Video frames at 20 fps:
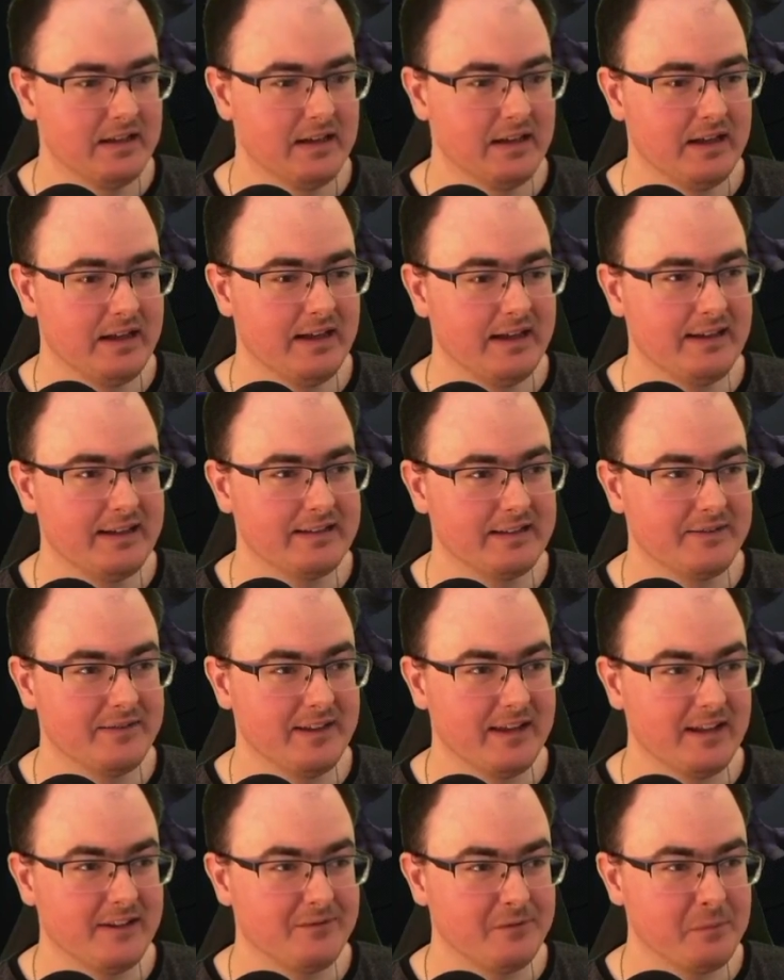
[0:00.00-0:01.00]
And can we
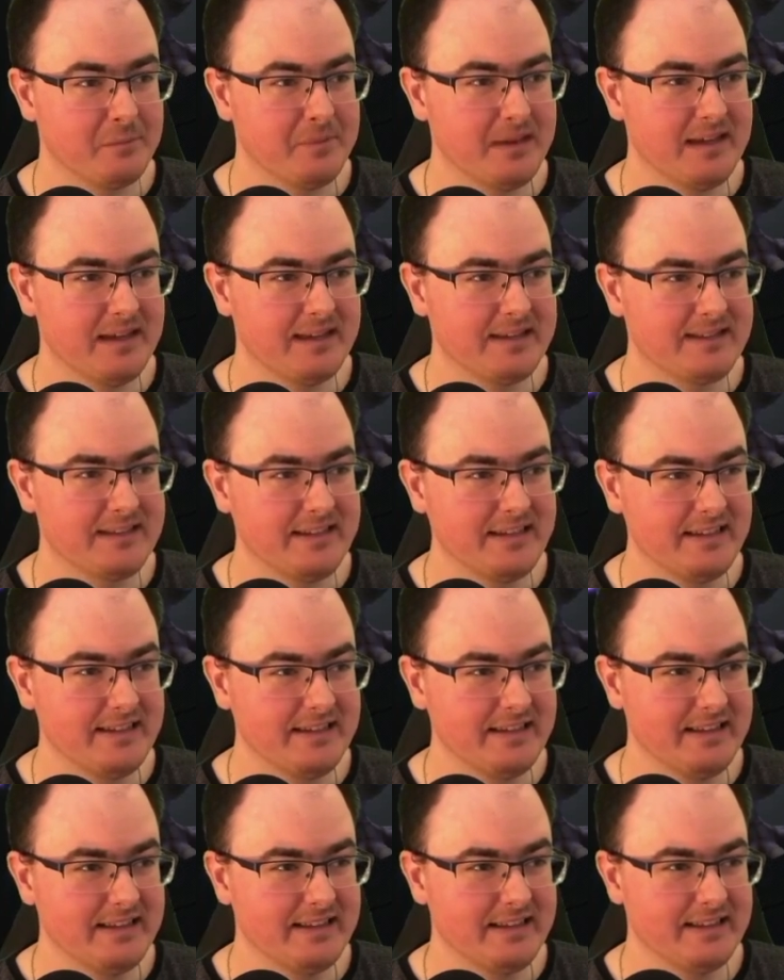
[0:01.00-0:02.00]
get another big hit here?
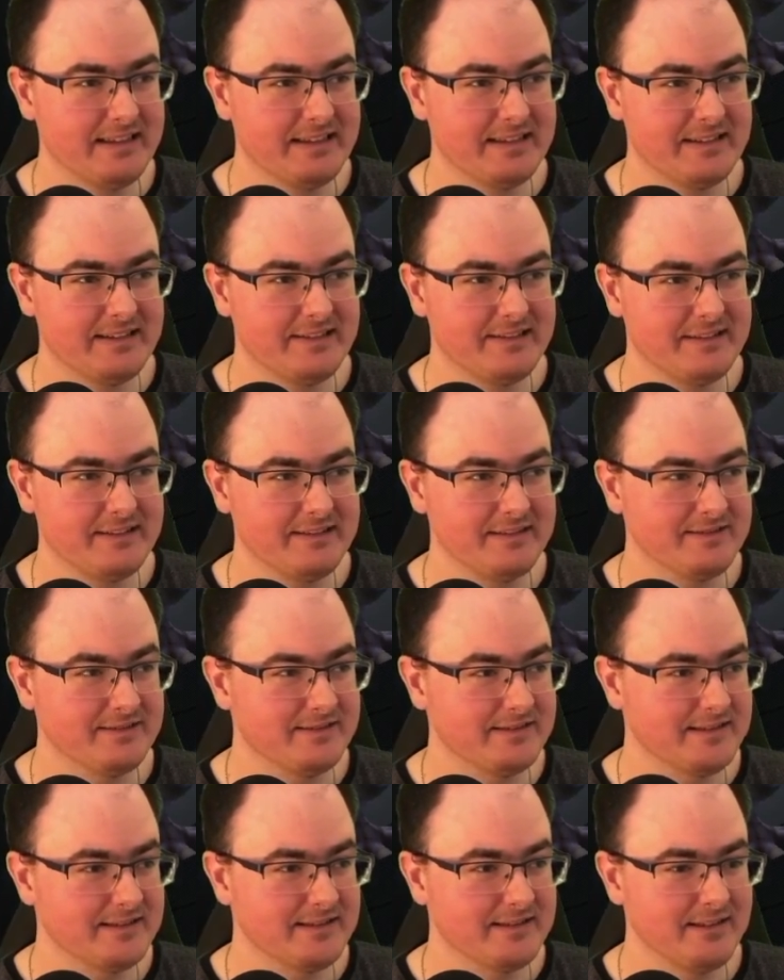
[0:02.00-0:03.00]

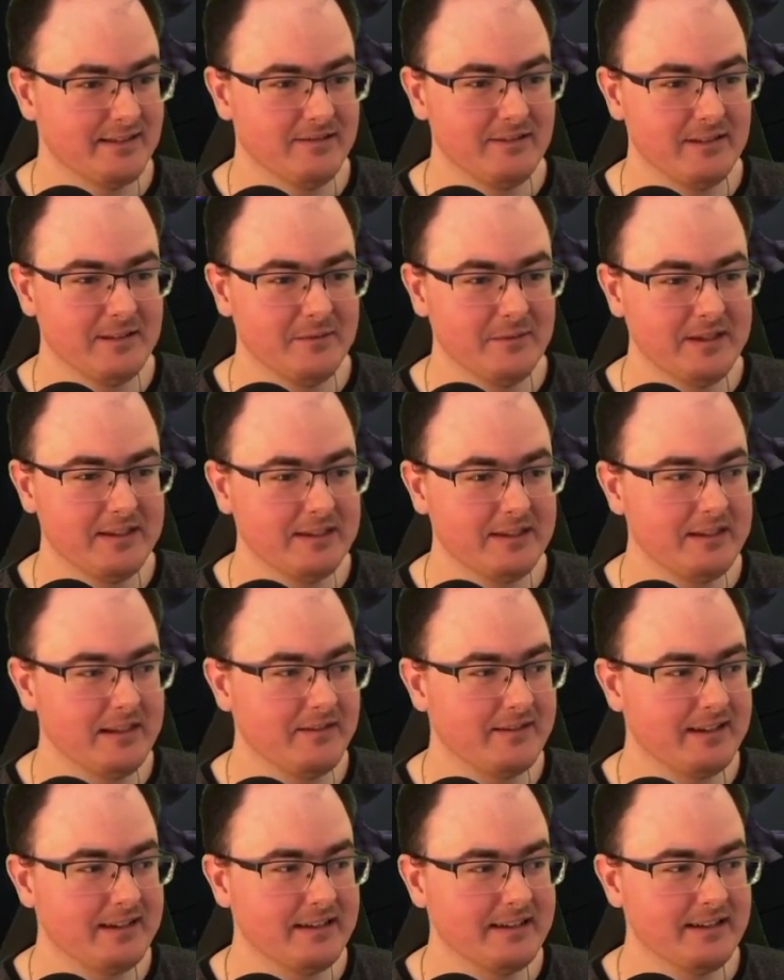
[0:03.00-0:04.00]
Just slowly whittling
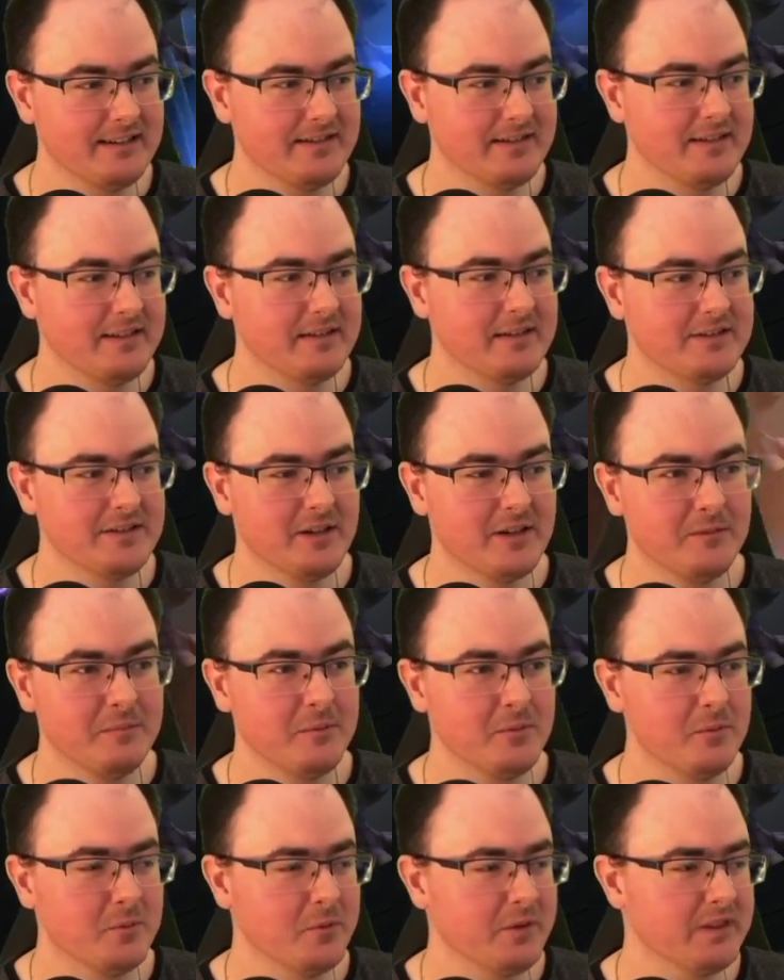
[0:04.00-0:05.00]
away. Stop up
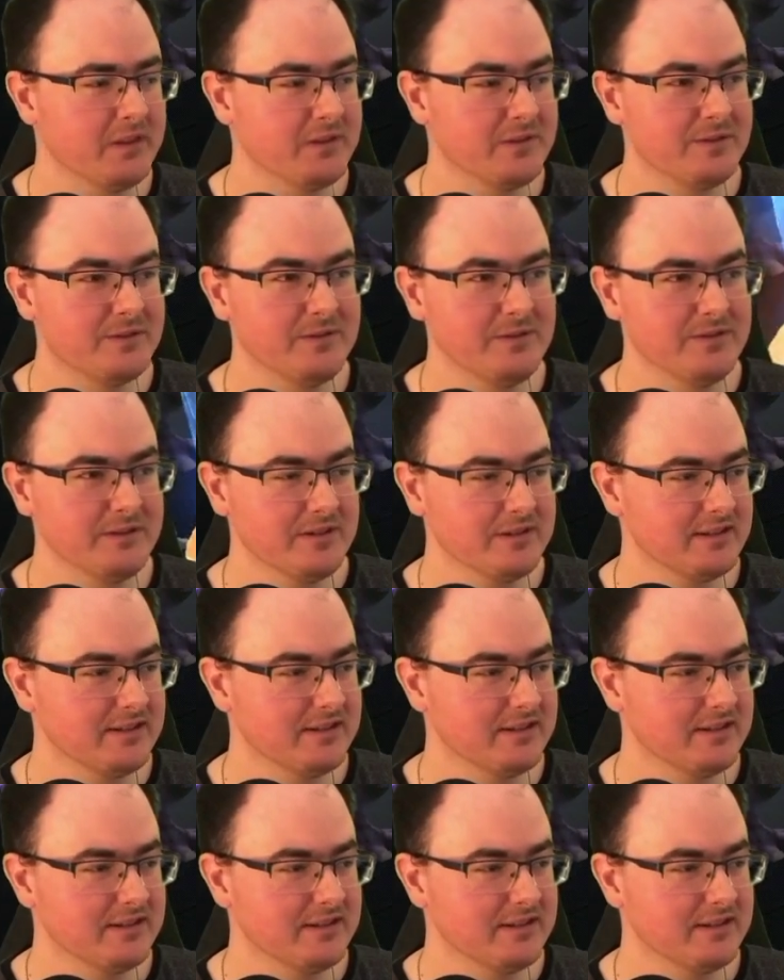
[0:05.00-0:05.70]
with the taunt.